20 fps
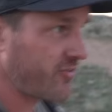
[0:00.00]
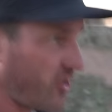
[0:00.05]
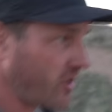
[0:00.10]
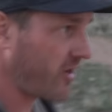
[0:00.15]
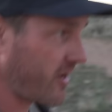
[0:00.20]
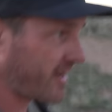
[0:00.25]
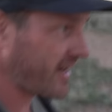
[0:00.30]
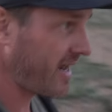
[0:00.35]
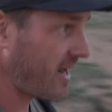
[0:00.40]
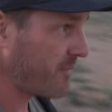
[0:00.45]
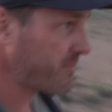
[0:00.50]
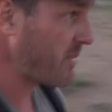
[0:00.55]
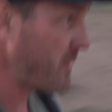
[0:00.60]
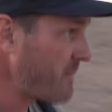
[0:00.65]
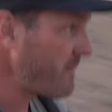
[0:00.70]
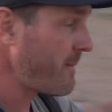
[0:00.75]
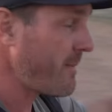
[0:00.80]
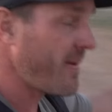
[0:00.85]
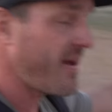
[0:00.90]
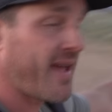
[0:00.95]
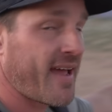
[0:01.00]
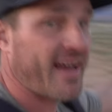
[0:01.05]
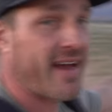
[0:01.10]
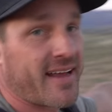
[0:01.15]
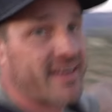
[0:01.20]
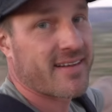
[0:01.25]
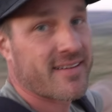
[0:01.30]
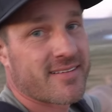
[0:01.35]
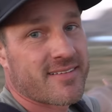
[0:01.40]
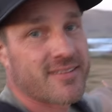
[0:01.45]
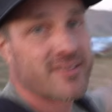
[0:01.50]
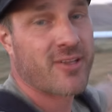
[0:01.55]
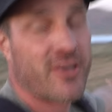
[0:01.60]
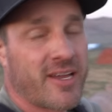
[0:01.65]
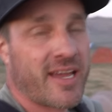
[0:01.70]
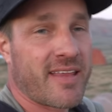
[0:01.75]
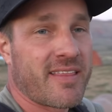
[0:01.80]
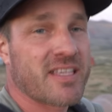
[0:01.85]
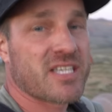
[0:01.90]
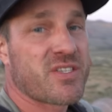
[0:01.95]
dark out, but man,
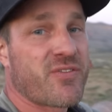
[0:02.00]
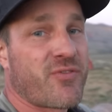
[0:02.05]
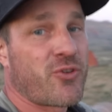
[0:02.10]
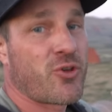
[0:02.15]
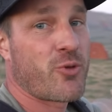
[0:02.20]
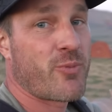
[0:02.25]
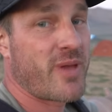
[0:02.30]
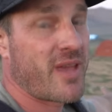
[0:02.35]
look at this view